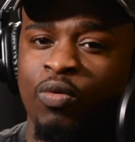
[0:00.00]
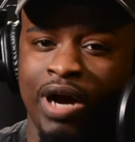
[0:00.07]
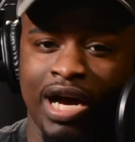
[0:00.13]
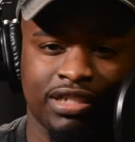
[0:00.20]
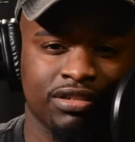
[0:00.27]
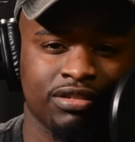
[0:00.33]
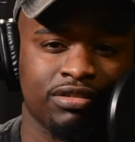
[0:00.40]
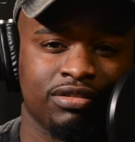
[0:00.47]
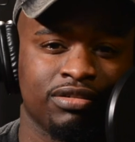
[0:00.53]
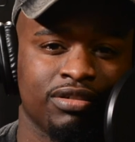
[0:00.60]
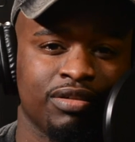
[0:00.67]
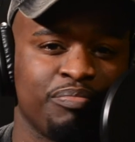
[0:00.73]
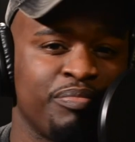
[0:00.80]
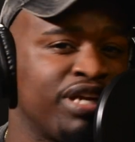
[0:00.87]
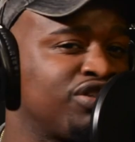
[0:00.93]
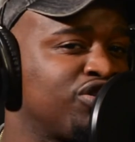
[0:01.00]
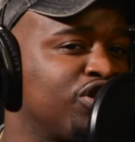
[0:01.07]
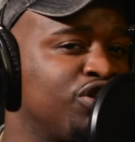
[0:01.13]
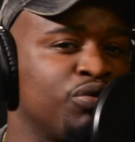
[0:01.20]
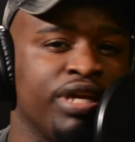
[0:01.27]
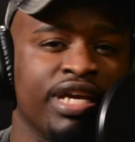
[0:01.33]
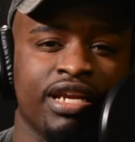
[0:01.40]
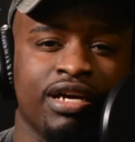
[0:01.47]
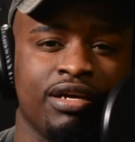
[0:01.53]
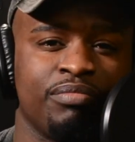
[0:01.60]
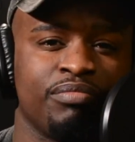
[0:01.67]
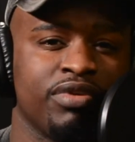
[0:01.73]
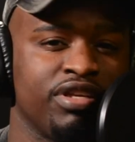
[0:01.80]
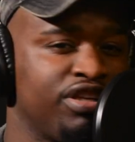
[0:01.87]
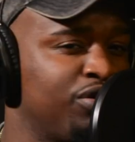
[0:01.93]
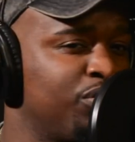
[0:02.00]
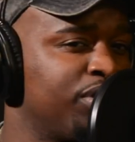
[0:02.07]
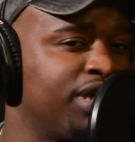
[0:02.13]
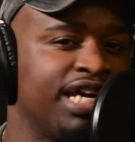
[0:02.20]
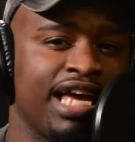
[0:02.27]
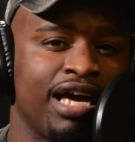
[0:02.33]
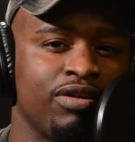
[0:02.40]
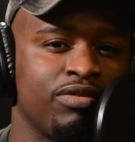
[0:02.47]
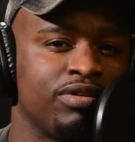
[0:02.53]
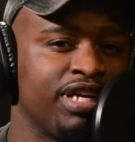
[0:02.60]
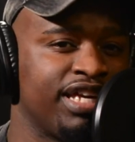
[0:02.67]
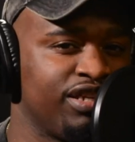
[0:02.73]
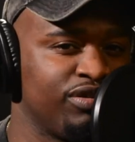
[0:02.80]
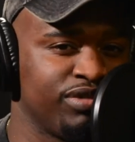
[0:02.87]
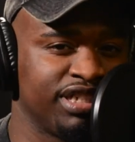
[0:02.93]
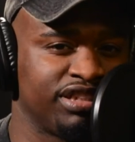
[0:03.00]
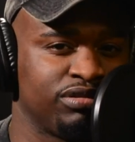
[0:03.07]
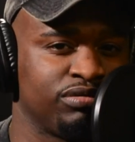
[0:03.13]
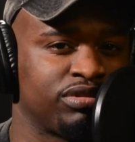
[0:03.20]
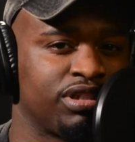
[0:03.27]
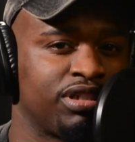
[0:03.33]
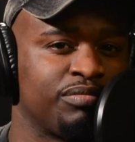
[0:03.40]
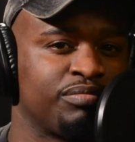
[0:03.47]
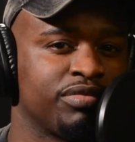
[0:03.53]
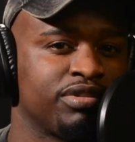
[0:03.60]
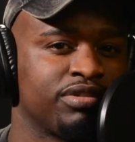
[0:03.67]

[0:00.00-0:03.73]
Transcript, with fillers: watchers, make sure you get up, you get out, and you get you some.